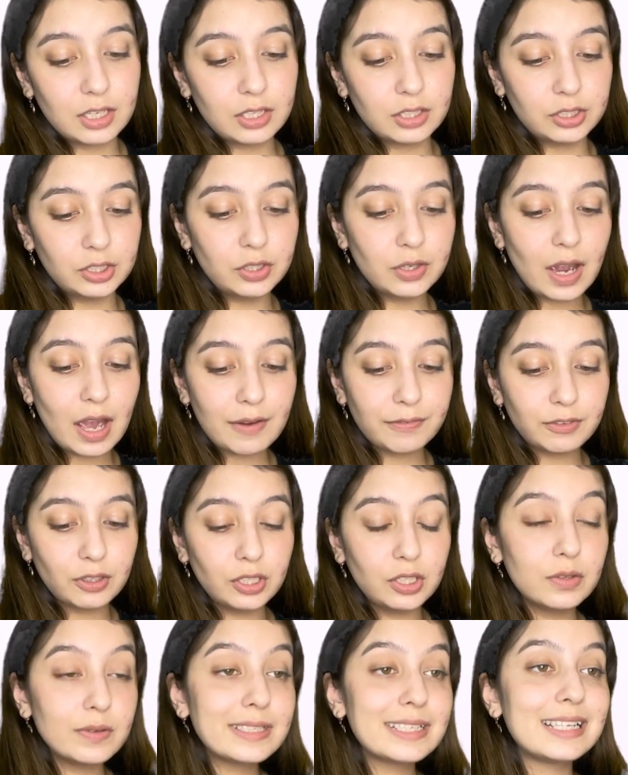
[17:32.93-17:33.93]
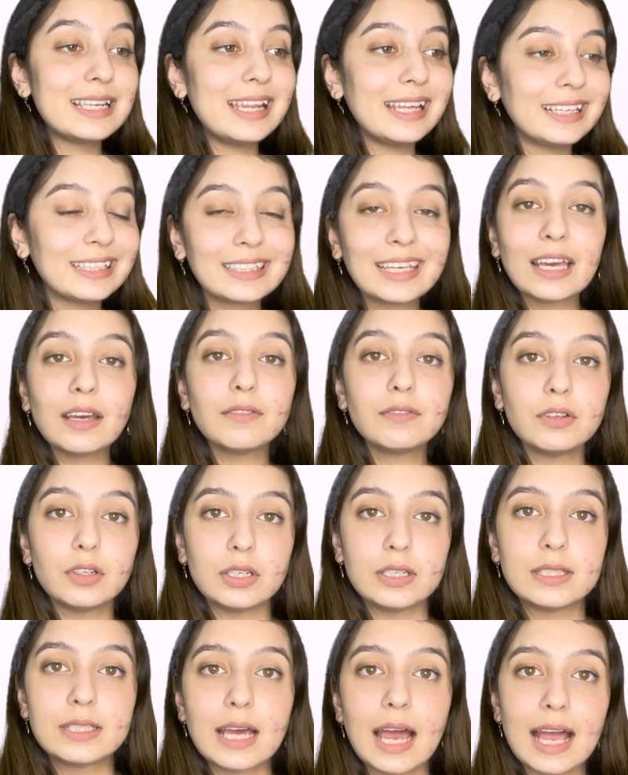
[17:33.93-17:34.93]
you have to use linking
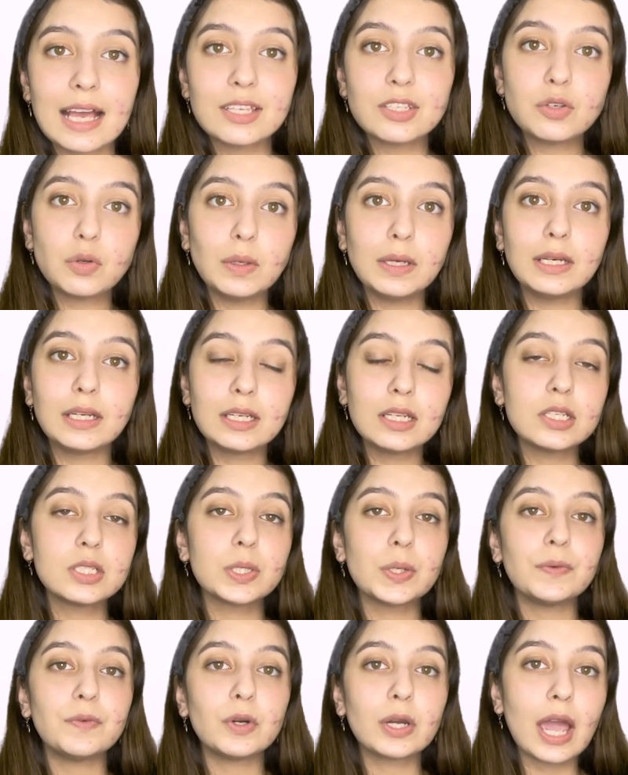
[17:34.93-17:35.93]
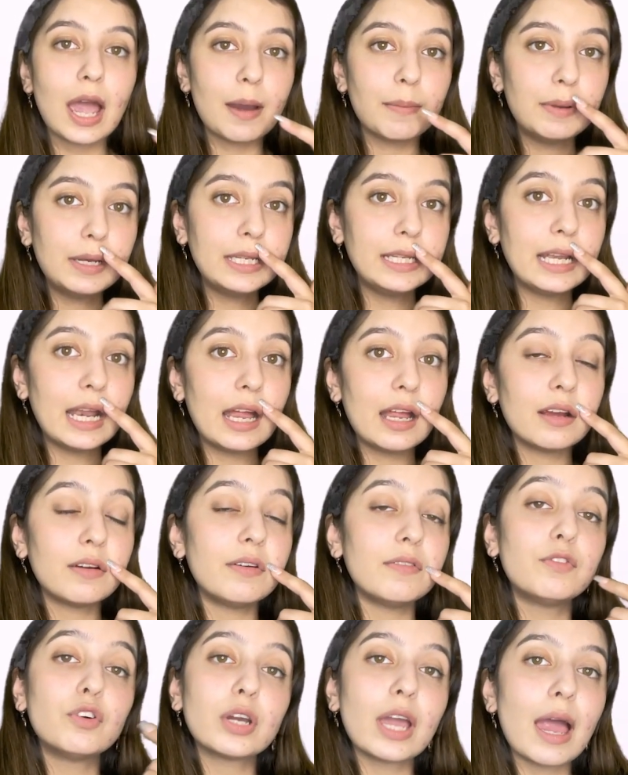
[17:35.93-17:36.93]
words as to increase your
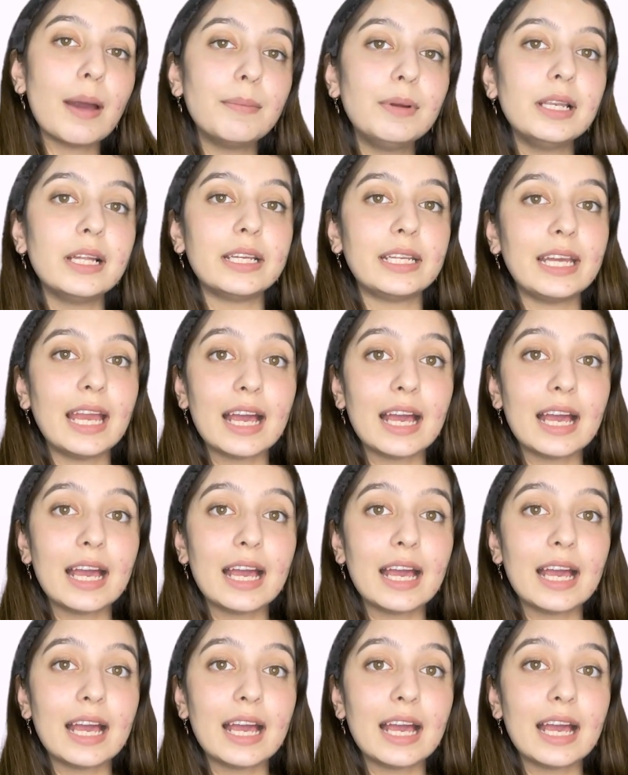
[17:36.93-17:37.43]
vocabulary,